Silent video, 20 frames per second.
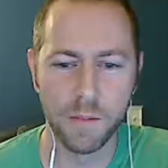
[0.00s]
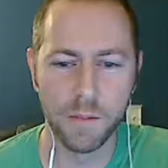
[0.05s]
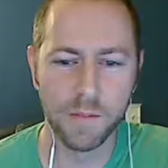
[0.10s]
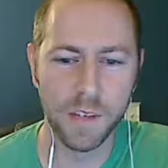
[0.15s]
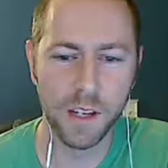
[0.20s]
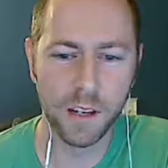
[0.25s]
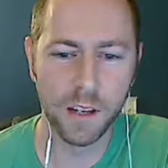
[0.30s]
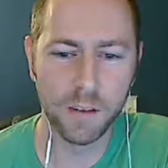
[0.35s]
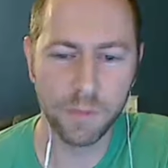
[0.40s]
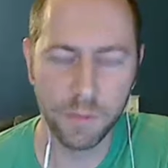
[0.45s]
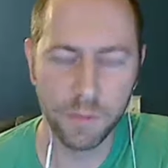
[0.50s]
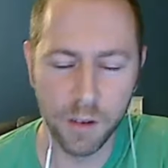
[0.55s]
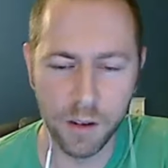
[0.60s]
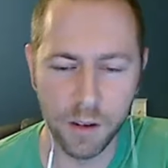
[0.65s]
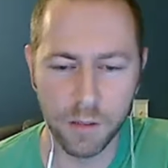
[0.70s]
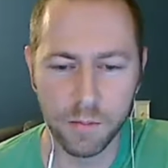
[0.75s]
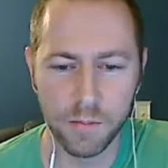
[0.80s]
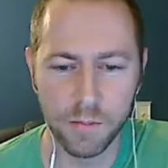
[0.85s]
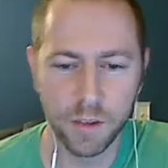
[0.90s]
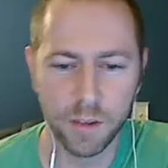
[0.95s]
Nick
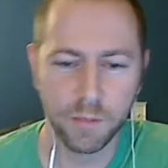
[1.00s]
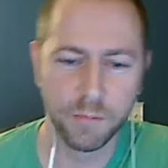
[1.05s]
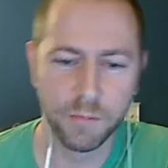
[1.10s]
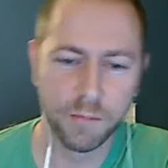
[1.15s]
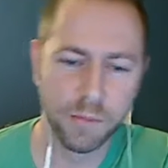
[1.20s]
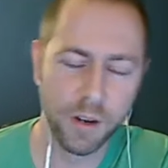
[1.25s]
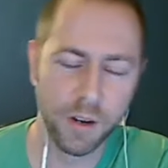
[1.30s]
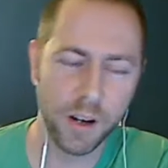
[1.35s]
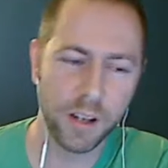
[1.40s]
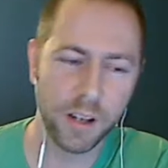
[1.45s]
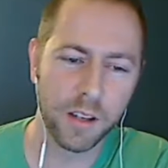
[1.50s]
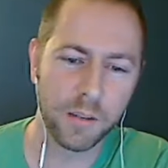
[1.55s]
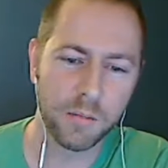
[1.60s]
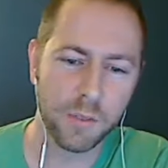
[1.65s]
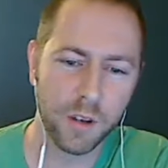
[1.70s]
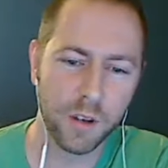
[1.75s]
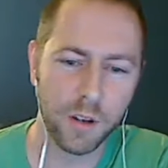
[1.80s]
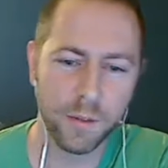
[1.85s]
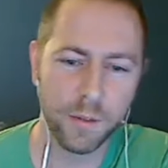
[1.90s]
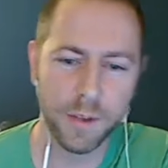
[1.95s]
from Breaking
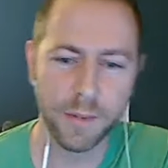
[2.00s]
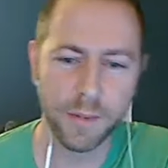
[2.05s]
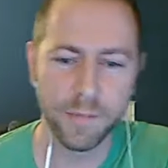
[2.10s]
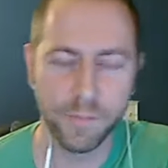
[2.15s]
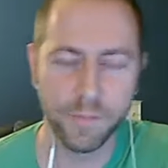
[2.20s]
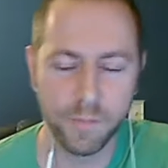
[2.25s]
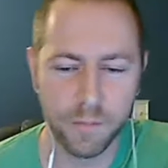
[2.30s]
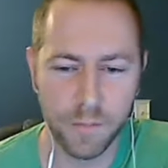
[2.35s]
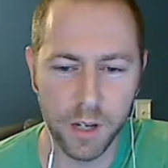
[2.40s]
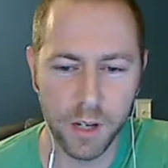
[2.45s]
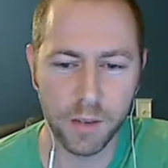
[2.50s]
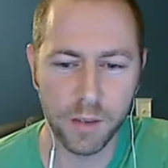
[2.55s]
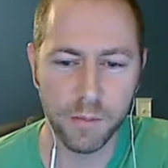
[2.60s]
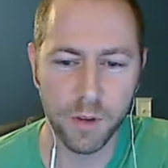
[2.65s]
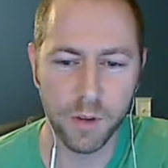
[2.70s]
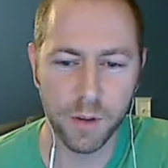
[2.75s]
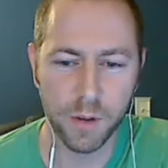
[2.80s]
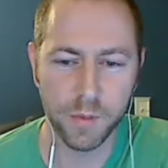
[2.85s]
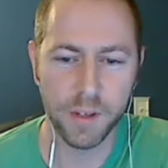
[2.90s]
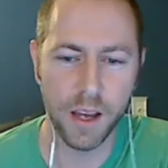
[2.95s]
Bourbon,
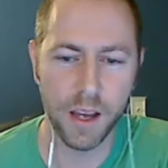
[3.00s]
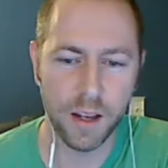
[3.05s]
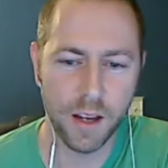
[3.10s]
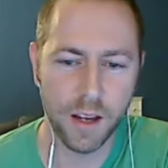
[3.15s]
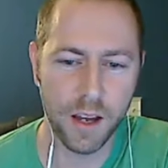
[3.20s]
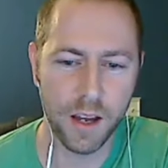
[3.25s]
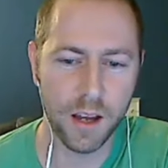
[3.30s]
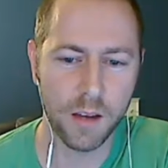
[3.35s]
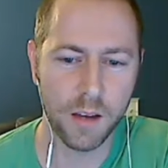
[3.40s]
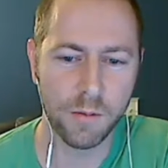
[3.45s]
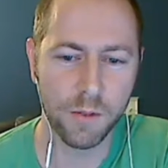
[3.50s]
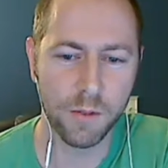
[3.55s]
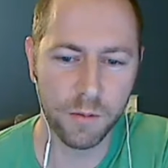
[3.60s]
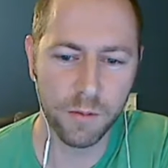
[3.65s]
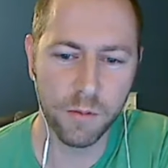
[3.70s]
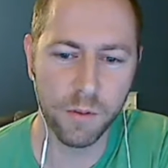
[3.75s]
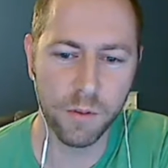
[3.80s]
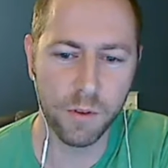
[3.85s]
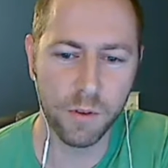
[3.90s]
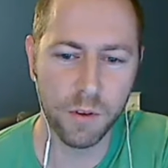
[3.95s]
breakingbourbon.com, known
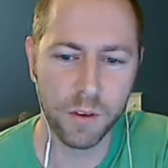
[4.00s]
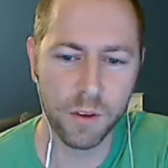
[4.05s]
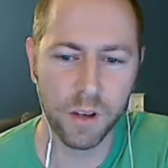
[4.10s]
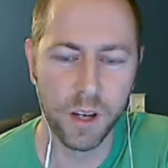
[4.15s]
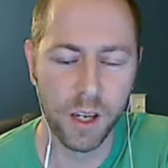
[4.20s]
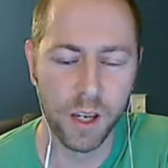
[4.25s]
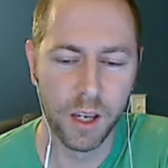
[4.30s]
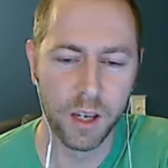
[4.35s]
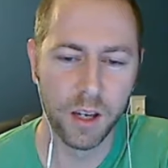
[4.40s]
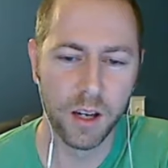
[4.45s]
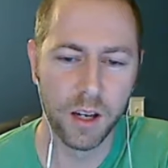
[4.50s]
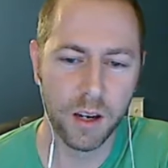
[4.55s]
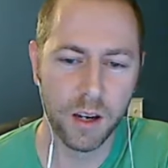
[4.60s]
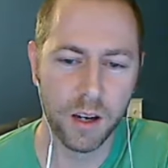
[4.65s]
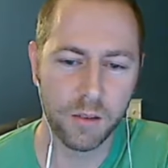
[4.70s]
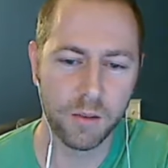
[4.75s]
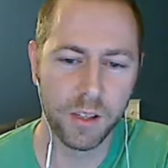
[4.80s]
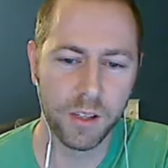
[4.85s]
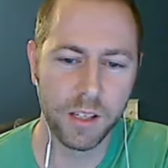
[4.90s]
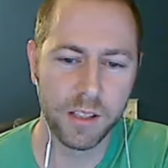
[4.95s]
for
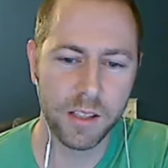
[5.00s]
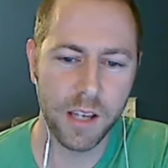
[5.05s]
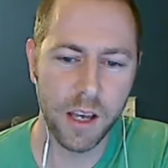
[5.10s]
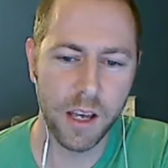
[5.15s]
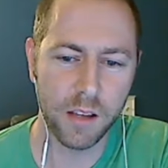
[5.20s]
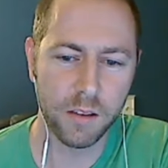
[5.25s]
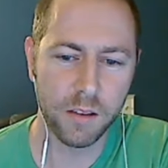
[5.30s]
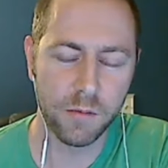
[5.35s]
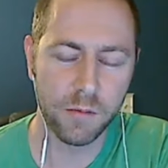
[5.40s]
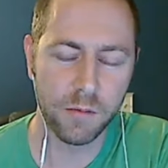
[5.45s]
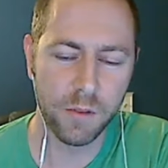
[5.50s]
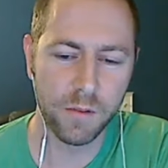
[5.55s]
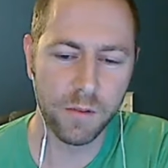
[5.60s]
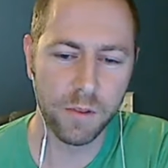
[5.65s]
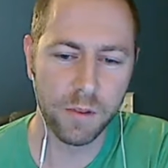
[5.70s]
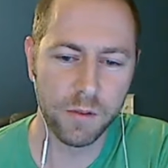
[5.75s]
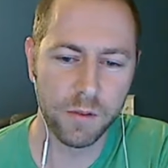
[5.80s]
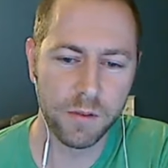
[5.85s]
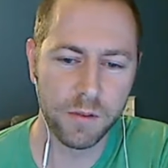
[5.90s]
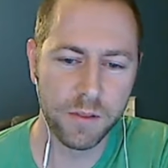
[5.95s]
release calendar,
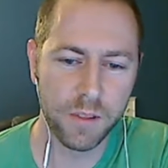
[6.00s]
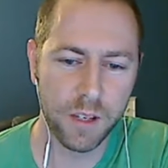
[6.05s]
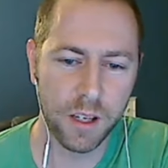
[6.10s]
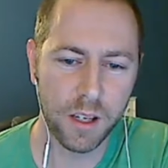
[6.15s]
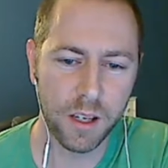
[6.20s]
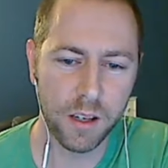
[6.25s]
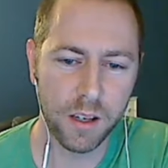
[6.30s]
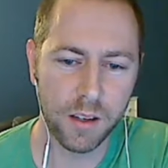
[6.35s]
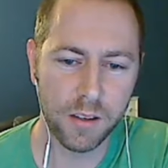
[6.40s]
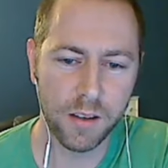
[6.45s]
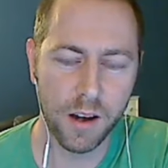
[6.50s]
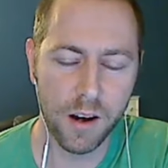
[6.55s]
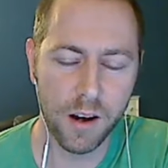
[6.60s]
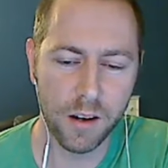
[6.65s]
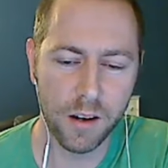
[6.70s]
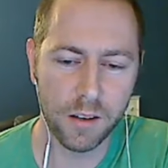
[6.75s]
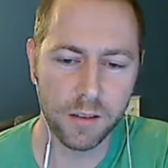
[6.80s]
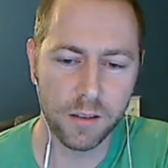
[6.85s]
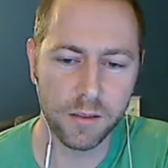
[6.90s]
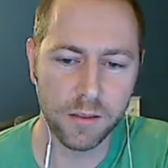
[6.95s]
reviews, and
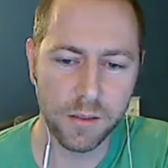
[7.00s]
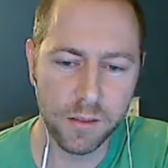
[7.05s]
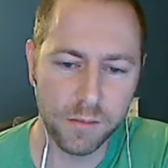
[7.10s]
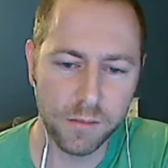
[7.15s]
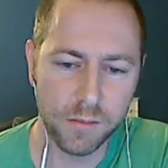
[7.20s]
articles.